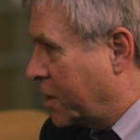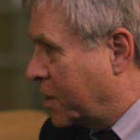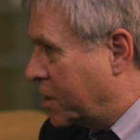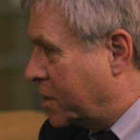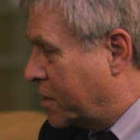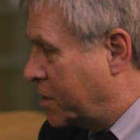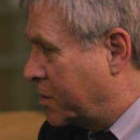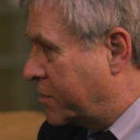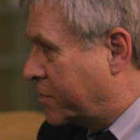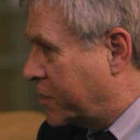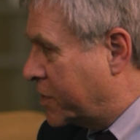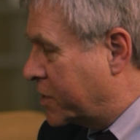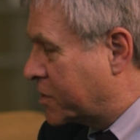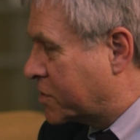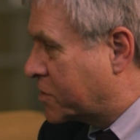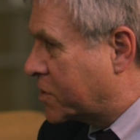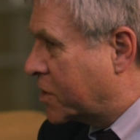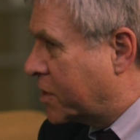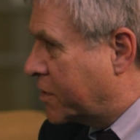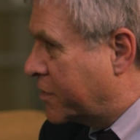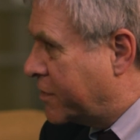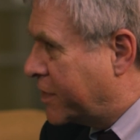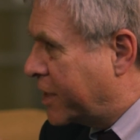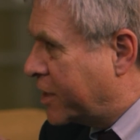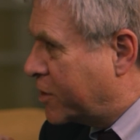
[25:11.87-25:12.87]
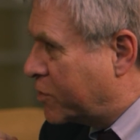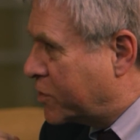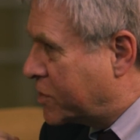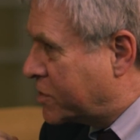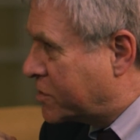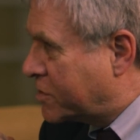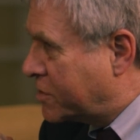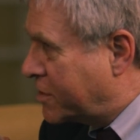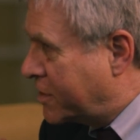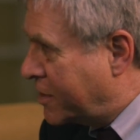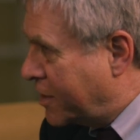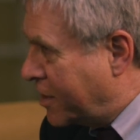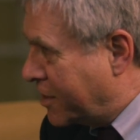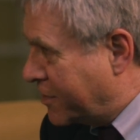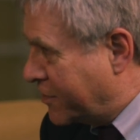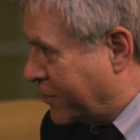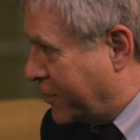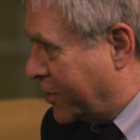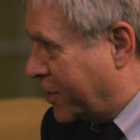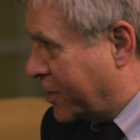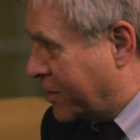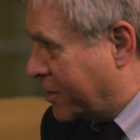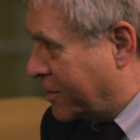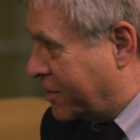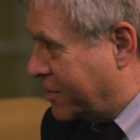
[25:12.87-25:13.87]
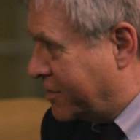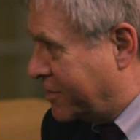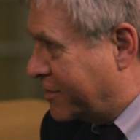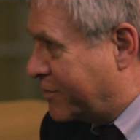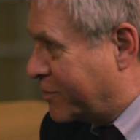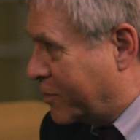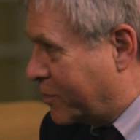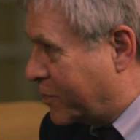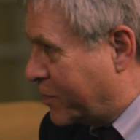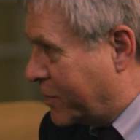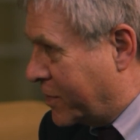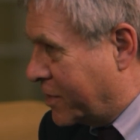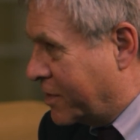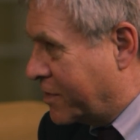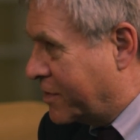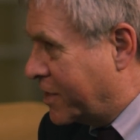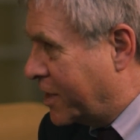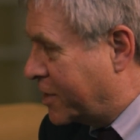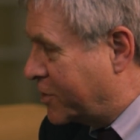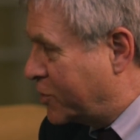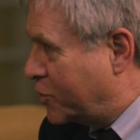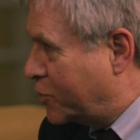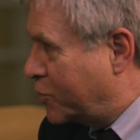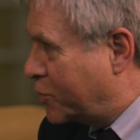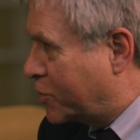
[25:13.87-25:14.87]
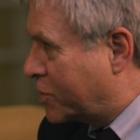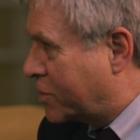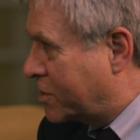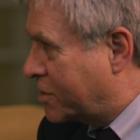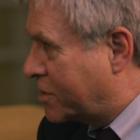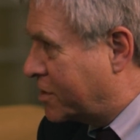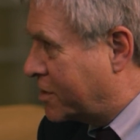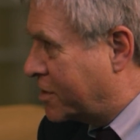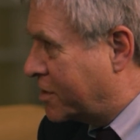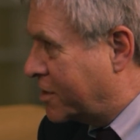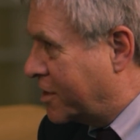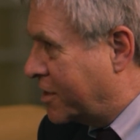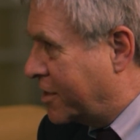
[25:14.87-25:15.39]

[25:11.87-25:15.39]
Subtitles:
He thinks there is nothing that you can,